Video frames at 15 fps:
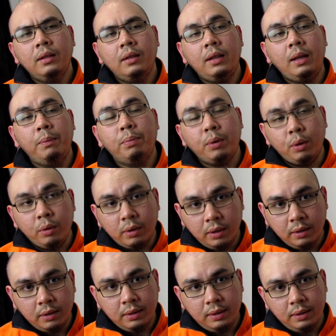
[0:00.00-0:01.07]
The
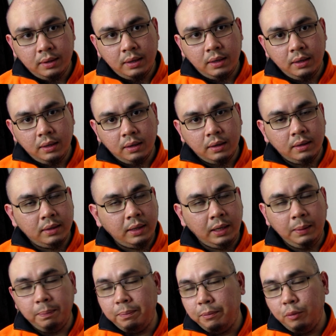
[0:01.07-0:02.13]
brokers because
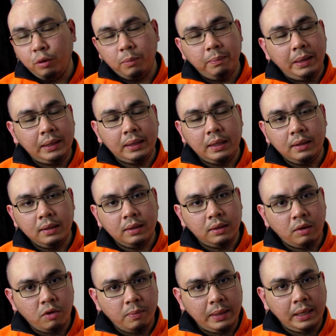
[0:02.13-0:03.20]
they were beaten
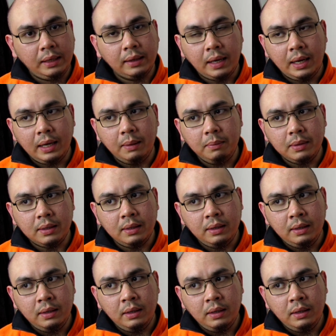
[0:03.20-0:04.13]
so many times,